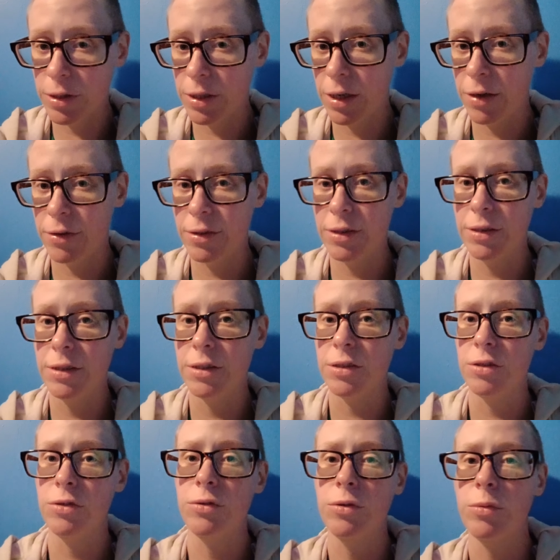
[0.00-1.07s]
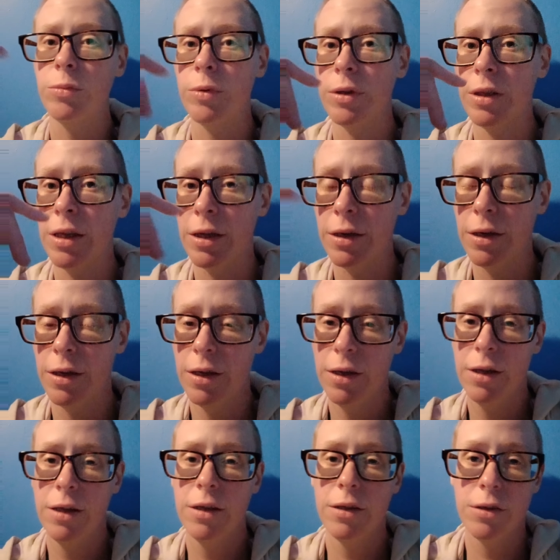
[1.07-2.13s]
canal in addition to the one that
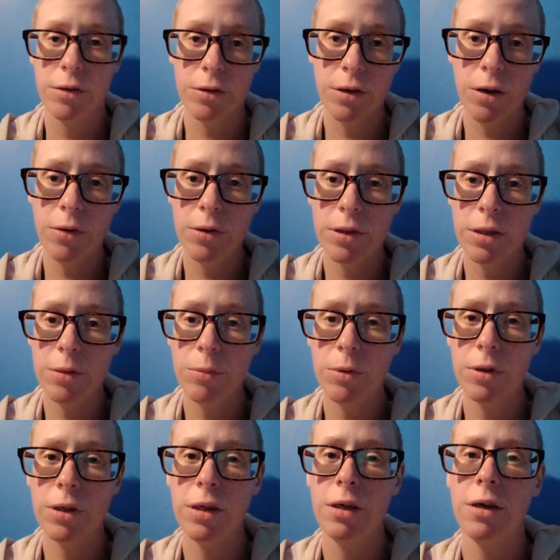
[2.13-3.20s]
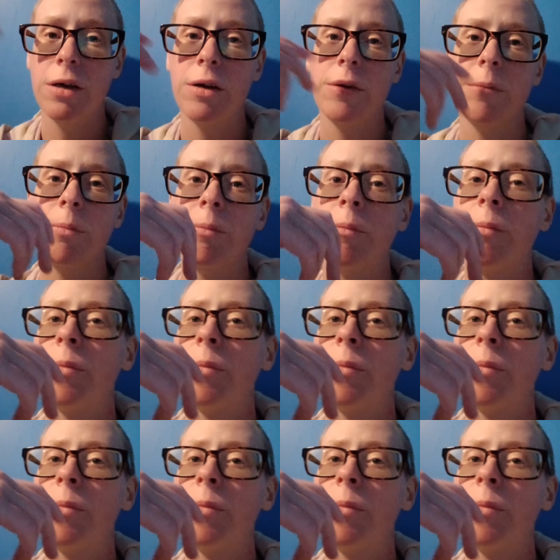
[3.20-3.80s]
they're currently working on.